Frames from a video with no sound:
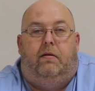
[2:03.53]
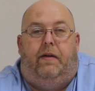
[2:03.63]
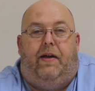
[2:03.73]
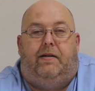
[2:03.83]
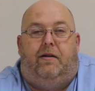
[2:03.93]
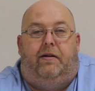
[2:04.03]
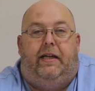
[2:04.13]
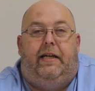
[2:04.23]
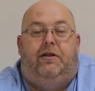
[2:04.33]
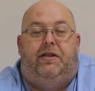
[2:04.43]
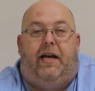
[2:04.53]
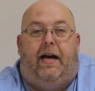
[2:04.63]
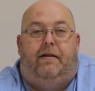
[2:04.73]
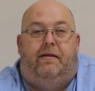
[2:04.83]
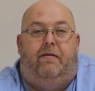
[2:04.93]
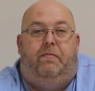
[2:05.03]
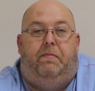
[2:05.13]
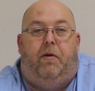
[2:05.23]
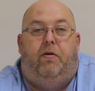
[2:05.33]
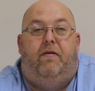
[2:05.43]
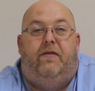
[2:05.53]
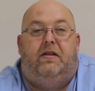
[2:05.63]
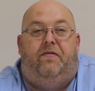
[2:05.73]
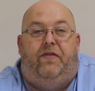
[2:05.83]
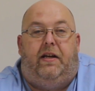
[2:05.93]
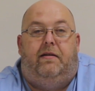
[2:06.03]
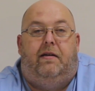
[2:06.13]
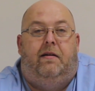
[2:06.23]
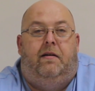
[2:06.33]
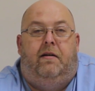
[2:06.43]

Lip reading: and that's on each side. So that would be both of his feet.